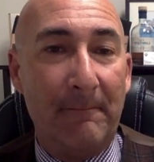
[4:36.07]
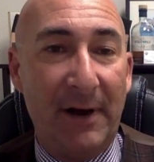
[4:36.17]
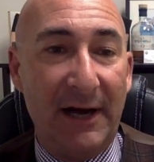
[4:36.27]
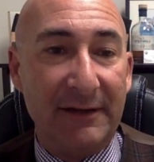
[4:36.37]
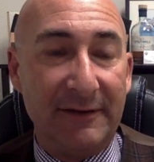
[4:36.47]

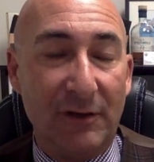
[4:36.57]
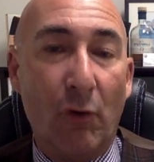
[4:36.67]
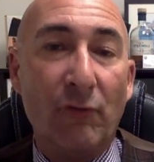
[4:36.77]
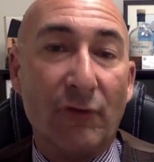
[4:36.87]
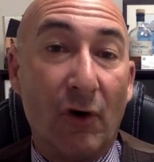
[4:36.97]
But the
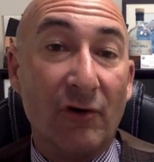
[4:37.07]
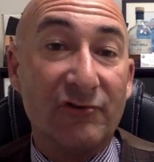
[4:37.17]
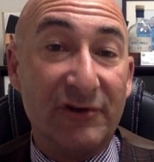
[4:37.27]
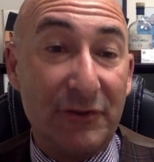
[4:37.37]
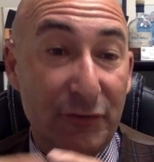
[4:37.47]

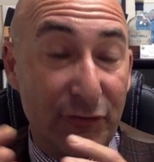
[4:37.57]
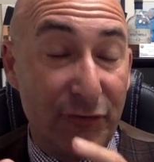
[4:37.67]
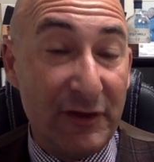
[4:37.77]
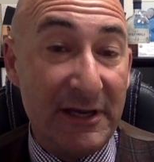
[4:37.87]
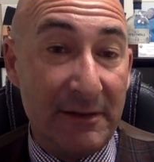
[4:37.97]
overarching
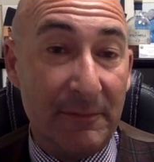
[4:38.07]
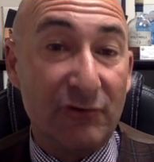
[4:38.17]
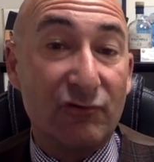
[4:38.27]
theme